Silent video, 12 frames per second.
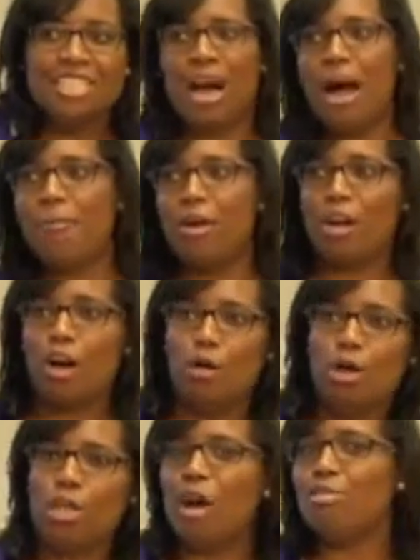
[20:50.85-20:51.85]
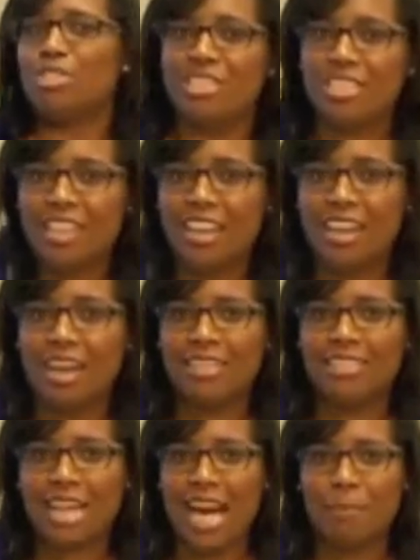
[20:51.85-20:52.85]
So I'm going to go closer
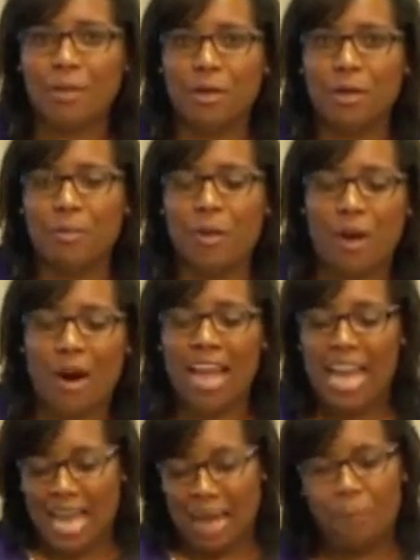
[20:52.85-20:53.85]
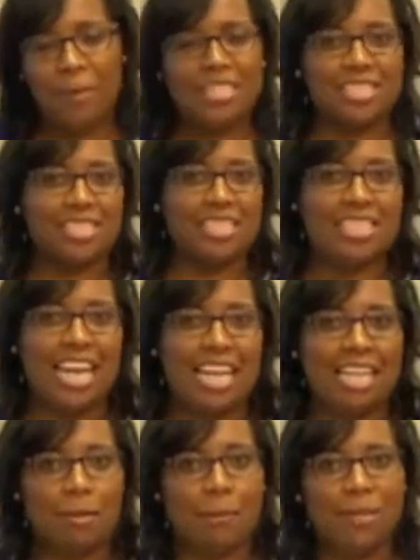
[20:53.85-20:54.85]
to Sodom and Gomorrah. He pitches his
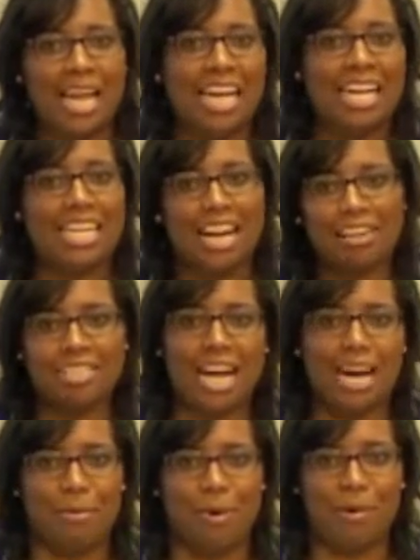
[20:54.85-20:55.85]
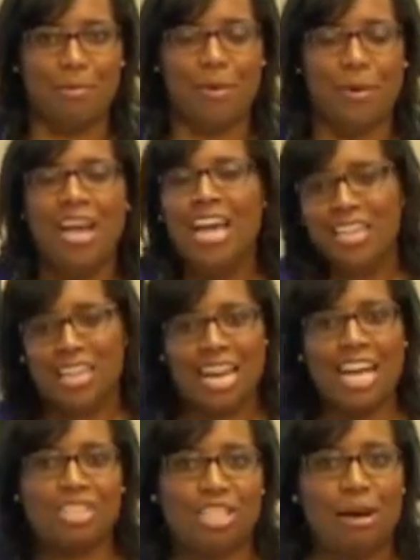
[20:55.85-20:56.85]
tent in the plain near Sodom and Gomorrah. The
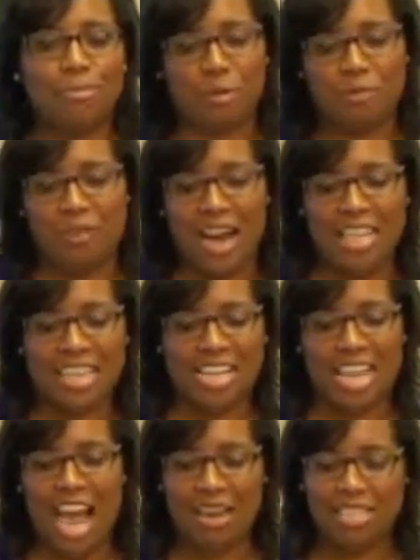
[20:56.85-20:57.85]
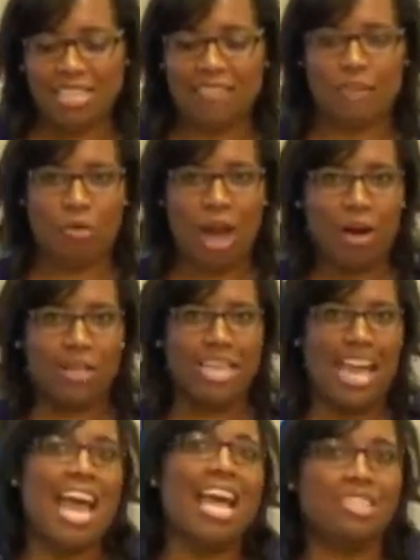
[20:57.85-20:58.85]
next chapter we find that now he's living right on
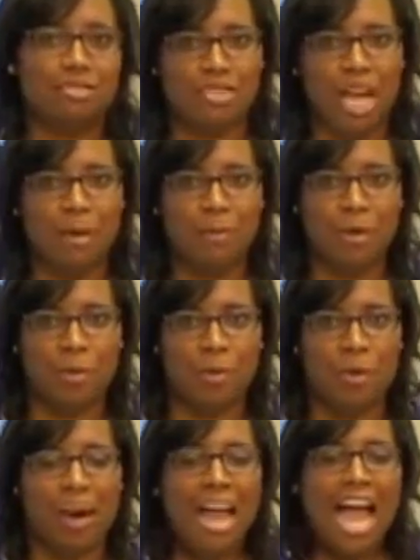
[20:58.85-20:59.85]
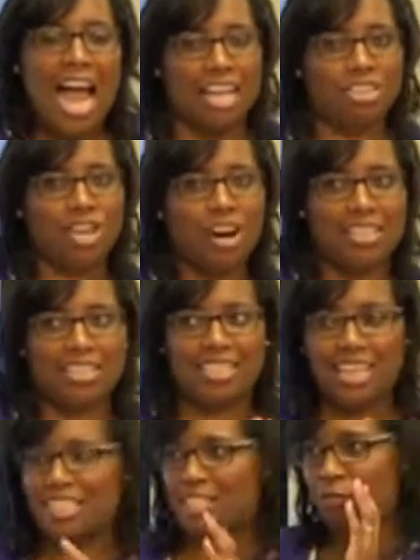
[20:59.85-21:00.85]
the edge of Sodom and Gomorrah, and he's turned his
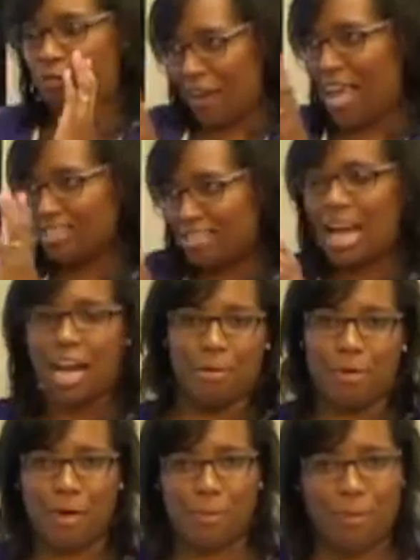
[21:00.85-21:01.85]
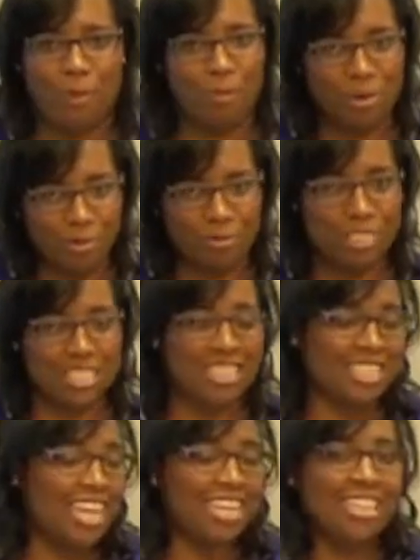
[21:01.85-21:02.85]
tent to face Sodom and Gomorrah. We
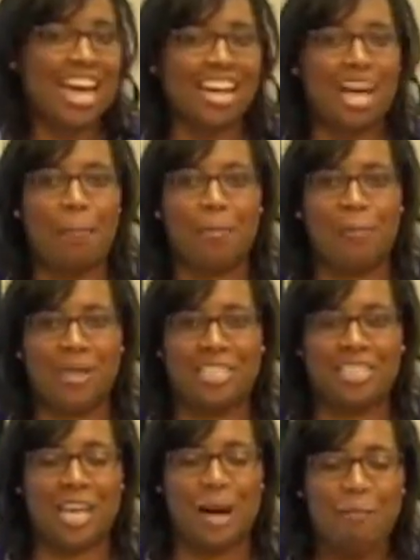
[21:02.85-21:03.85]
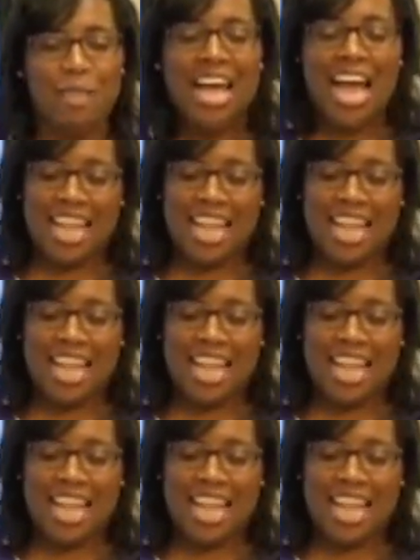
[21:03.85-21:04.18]
just studied that a couple weeks ago.